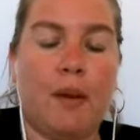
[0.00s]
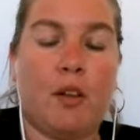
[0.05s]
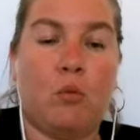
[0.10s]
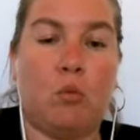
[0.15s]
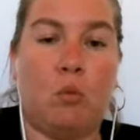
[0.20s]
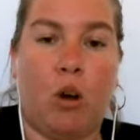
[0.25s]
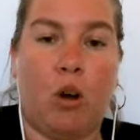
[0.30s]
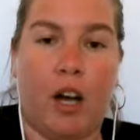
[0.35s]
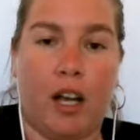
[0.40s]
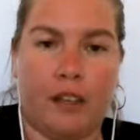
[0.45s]

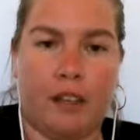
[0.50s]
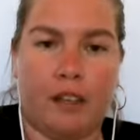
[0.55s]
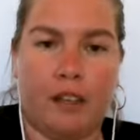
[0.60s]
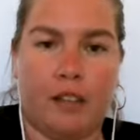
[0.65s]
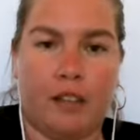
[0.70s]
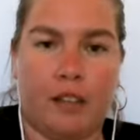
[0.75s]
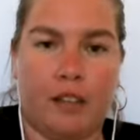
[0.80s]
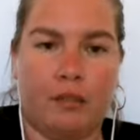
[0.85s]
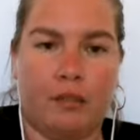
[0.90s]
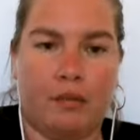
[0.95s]
want
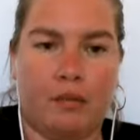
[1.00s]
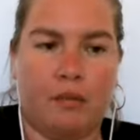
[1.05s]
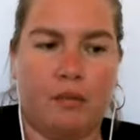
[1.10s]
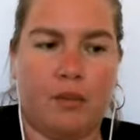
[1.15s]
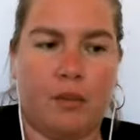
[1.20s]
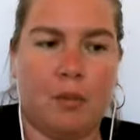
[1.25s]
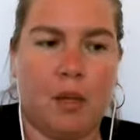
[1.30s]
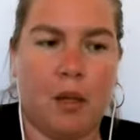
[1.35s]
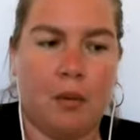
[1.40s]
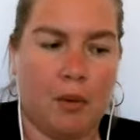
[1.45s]

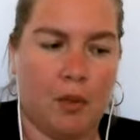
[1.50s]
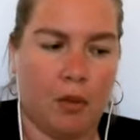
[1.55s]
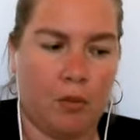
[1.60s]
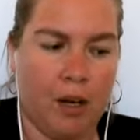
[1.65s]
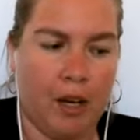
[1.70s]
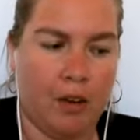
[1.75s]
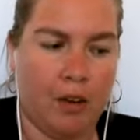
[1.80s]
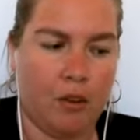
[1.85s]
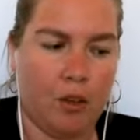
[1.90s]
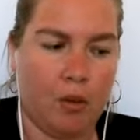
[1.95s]
people
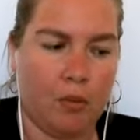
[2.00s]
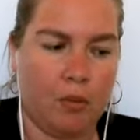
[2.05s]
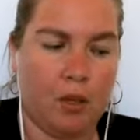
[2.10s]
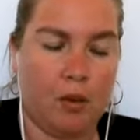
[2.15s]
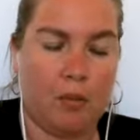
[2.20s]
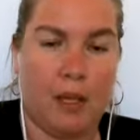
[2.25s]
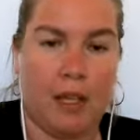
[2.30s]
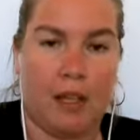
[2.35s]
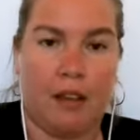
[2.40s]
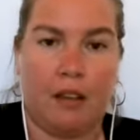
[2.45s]
around them to
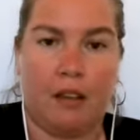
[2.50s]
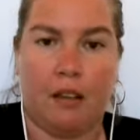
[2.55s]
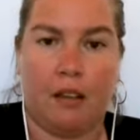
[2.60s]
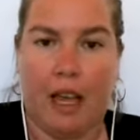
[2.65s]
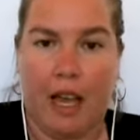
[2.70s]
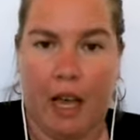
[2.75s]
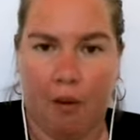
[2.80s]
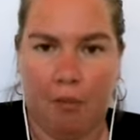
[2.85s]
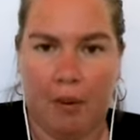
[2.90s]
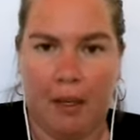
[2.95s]
be
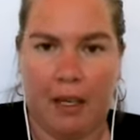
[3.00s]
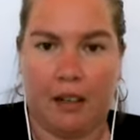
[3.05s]
happy